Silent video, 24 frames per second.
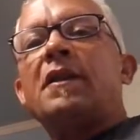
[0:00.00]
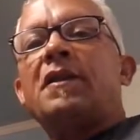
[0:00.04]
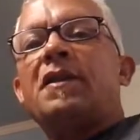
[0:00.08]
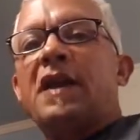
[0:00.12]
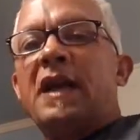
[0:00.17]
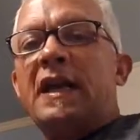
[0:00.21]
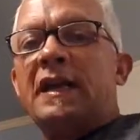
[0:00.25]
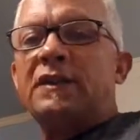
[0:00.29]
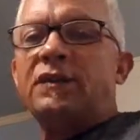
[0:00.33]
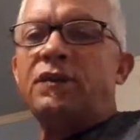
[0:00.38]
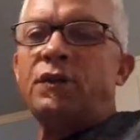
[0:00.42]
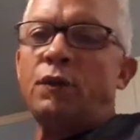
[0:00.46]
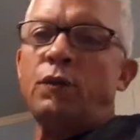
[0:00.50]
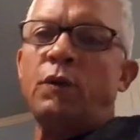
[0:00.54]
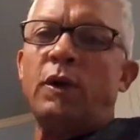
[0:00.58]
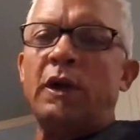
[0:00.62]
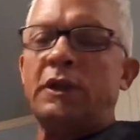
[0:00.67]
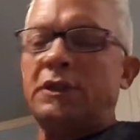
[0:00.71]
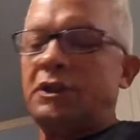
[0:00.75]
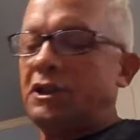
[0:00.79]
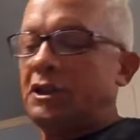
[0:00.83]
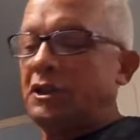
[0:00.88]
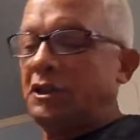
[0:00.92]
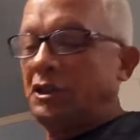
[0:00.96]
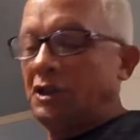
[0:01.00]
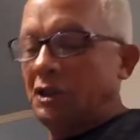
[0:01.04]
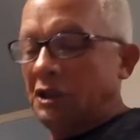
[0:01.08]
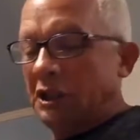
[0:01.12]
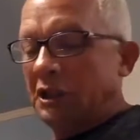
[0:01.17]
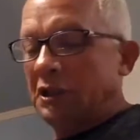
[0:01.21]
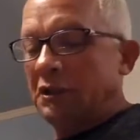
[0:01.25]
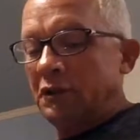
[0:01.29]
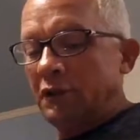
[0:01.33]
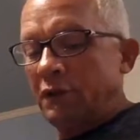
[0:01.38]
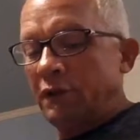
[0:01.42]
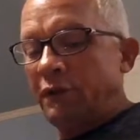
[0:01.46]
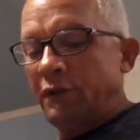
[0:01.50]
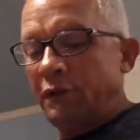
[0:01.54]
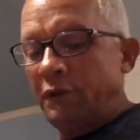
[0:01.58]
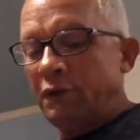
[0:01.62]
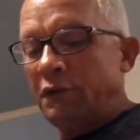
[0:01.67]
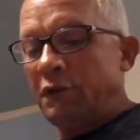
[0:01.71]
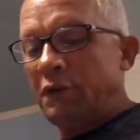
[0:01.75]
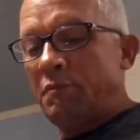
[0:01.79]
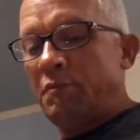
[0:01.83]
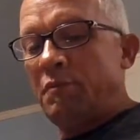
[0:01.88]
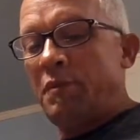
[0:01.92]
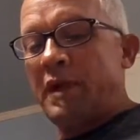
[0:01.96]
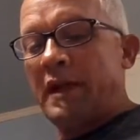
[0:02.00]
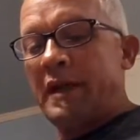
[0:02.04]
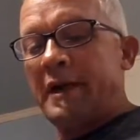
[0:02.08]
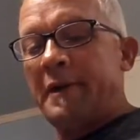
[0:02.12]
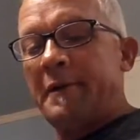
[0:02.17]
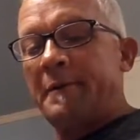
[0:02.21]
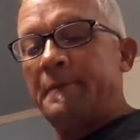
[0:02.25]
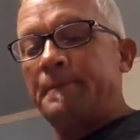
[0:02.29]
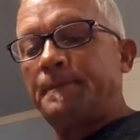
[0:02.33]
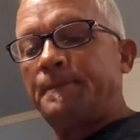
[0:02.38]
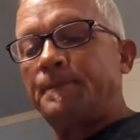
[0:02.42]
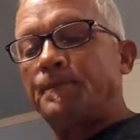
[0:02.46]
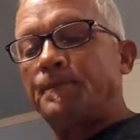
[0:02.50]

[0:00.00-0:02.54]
Thanks for watching Shelter Food and Beer.